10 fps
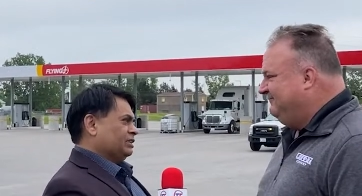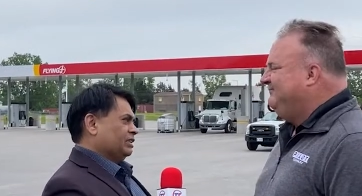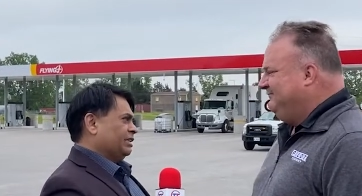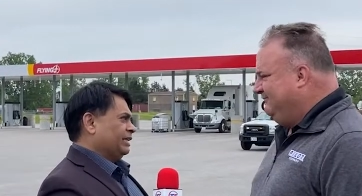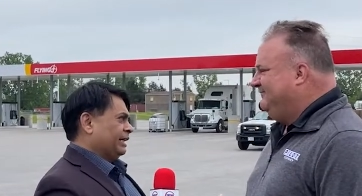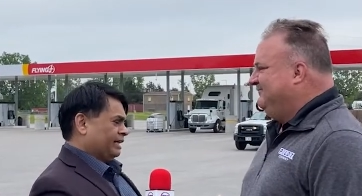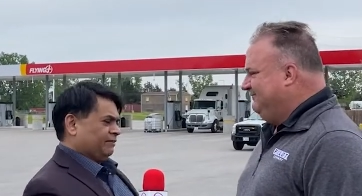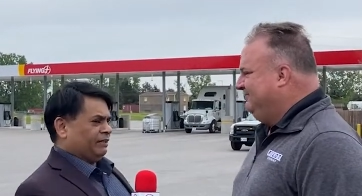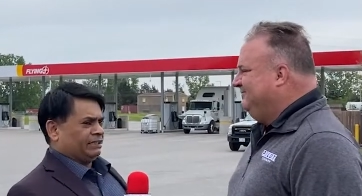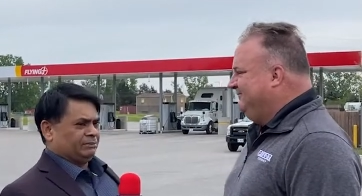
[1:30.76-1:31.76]
Speaker 1: uh,
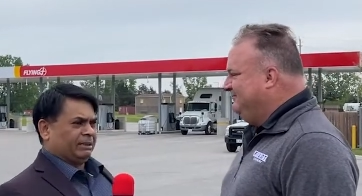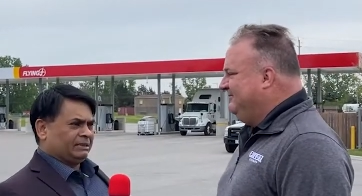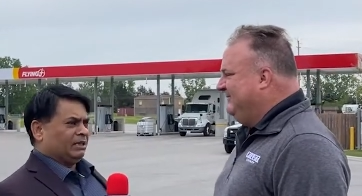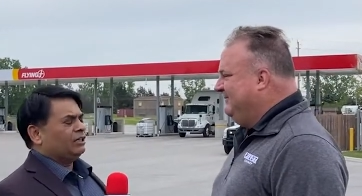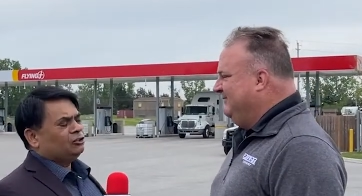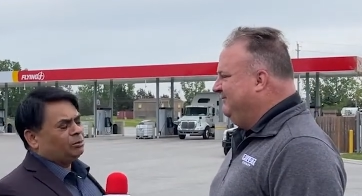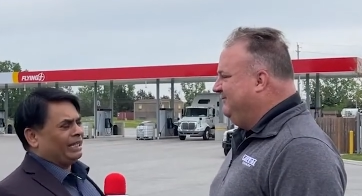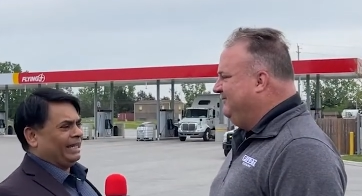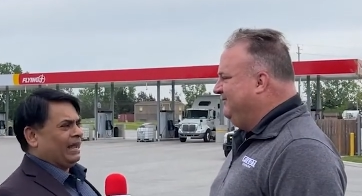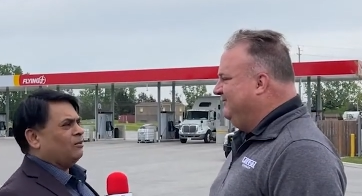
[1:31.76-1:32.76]
getting very expensive. How do you
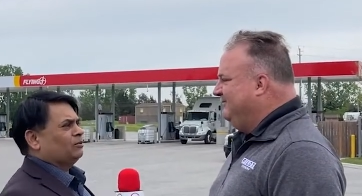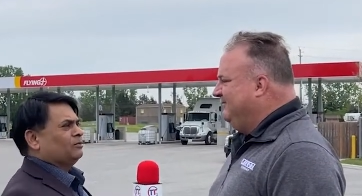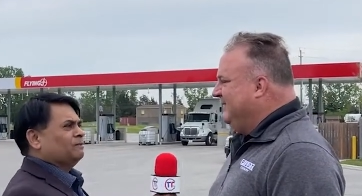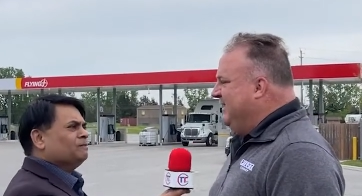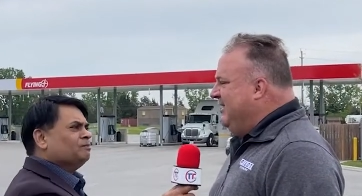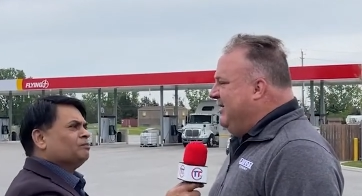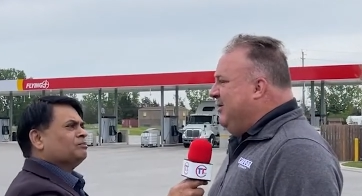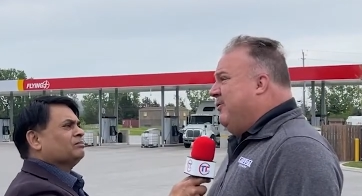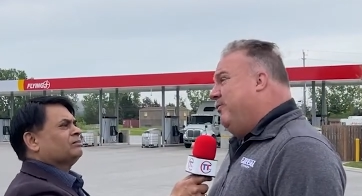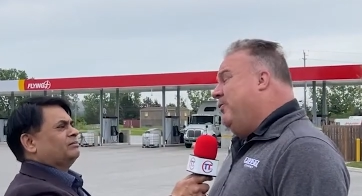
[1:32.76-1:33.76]
bring it down?
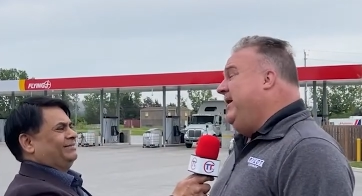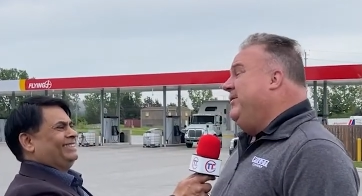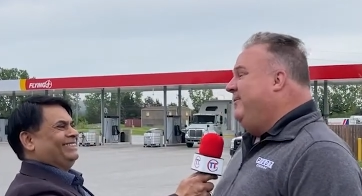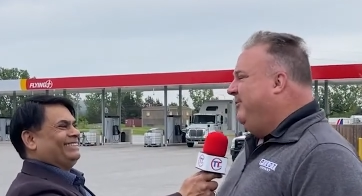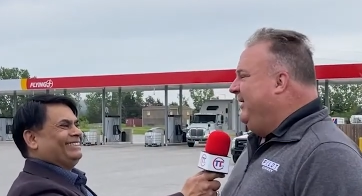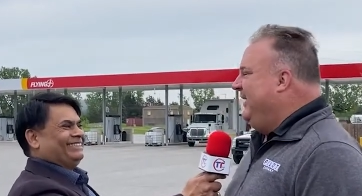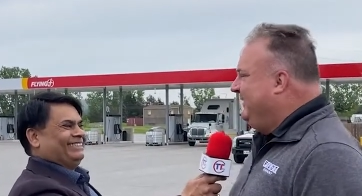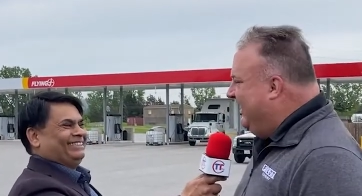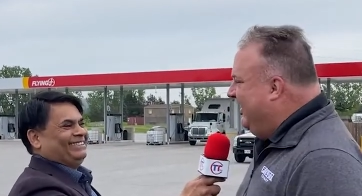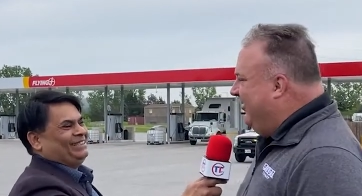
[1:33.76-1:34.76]
Speaker 2: We don't bring
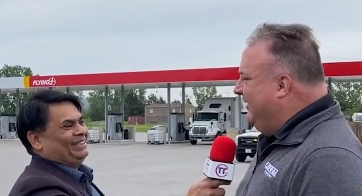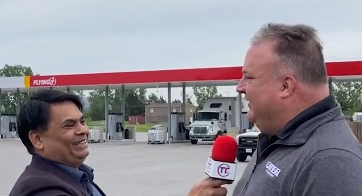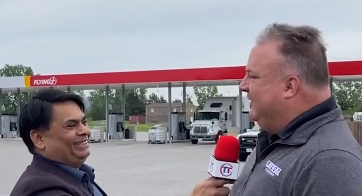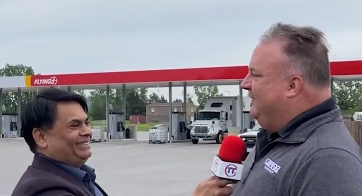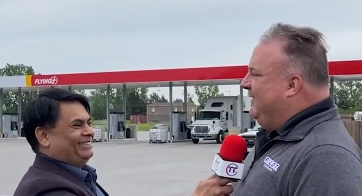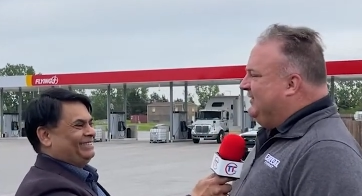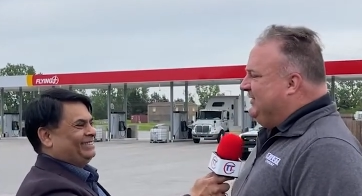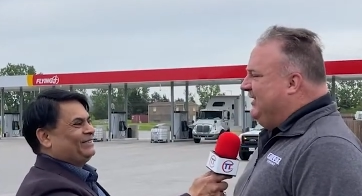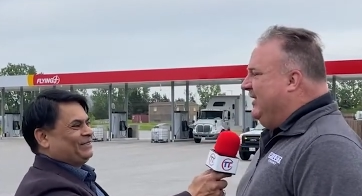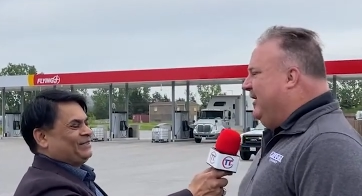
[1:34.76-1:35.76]
it down. It's a
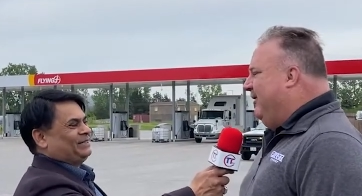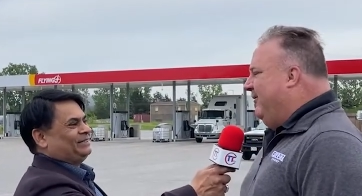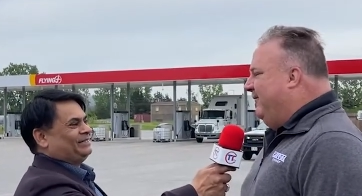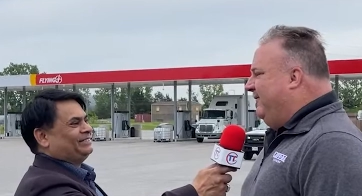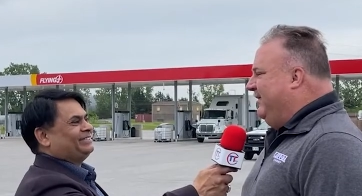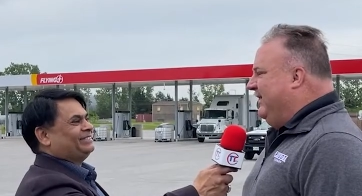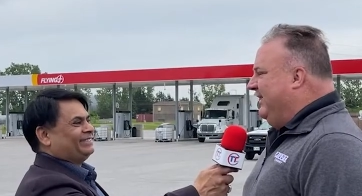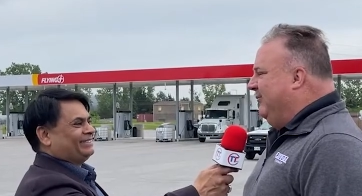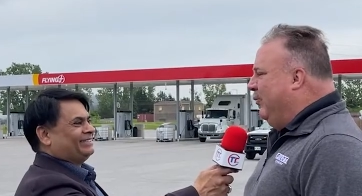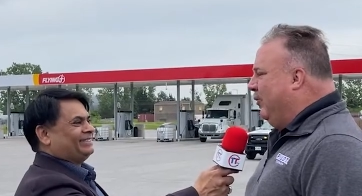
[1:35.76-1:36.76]
function of
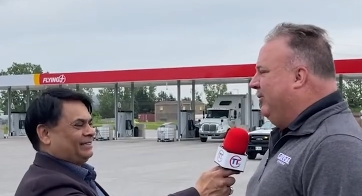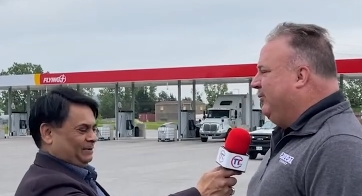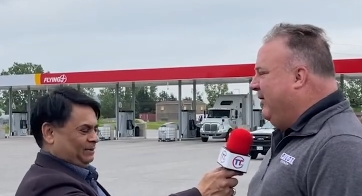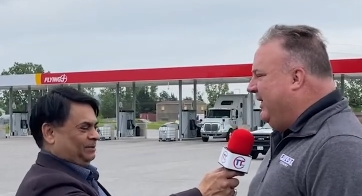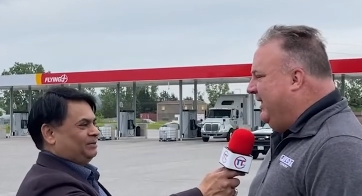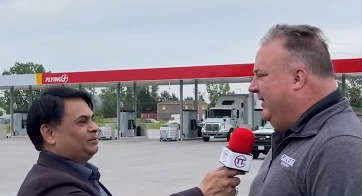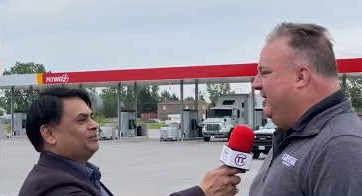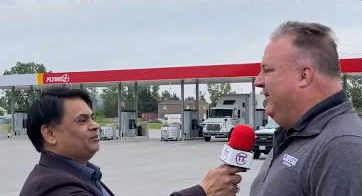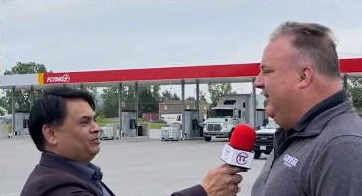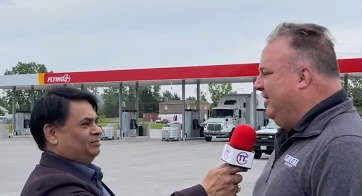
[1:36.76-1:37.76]
the
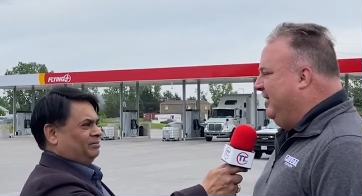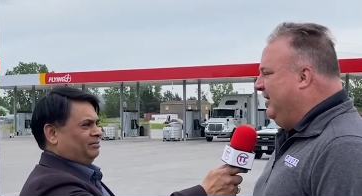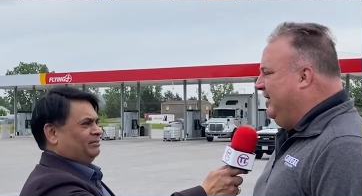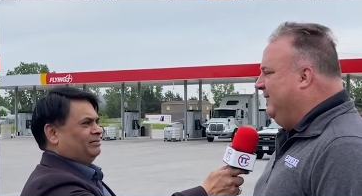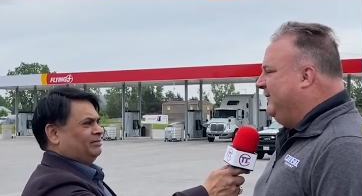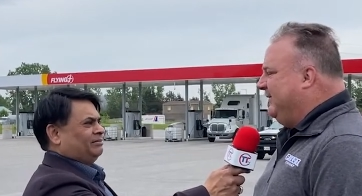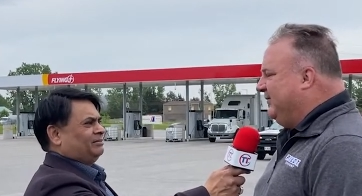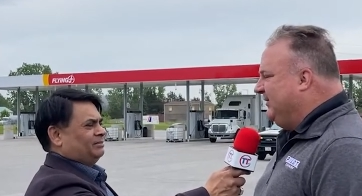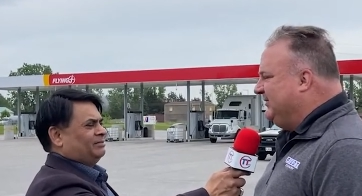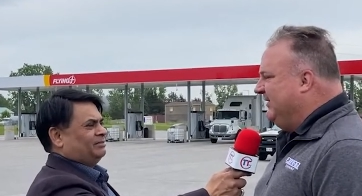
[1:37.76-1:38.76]
worldwide uh,
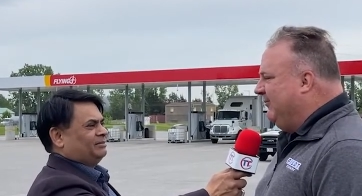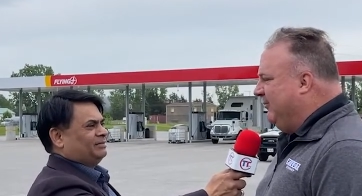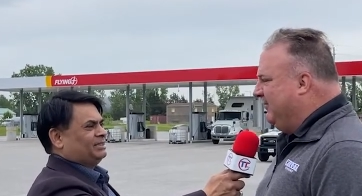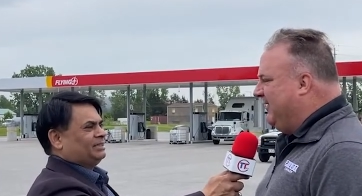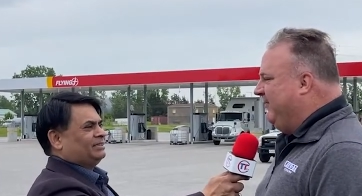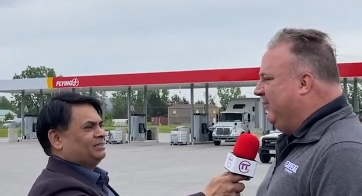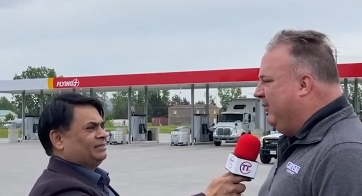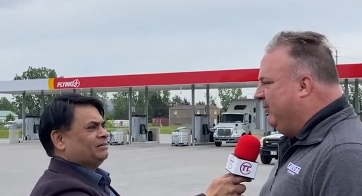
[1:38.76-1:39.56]
infrastructure that we're suffering with.